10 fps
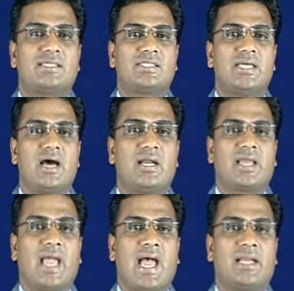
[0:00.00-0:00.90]

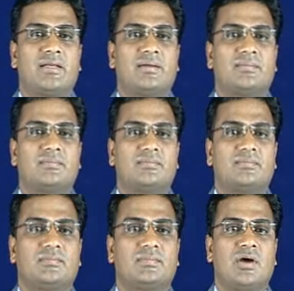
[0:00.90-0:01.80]
strcat
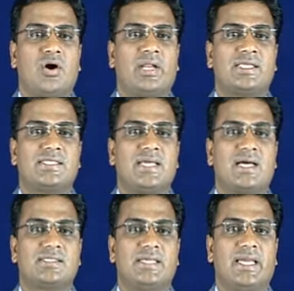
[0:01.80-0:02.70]
or
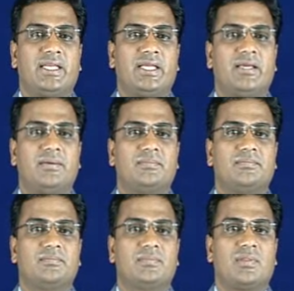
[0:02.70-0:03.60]
strcat
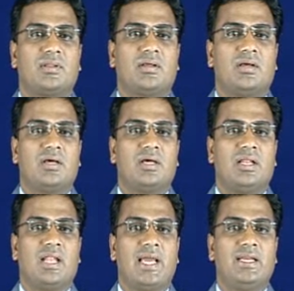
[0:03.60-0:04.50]

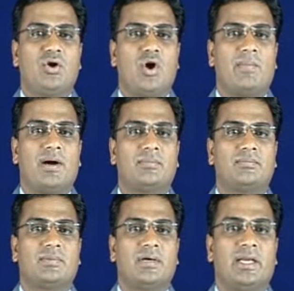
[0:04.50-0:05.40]
line
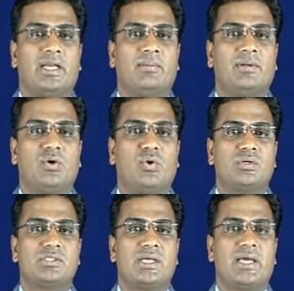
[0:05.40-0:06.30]
comma in double
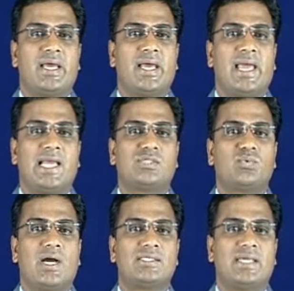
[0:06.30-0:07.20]
quotes
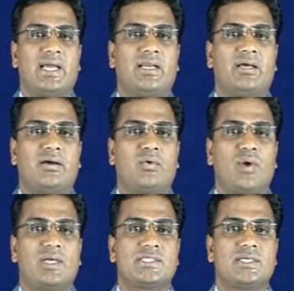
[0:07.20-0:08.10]
xyz
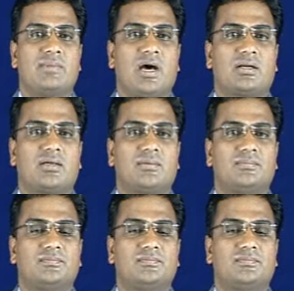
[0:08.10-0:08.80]
question mark.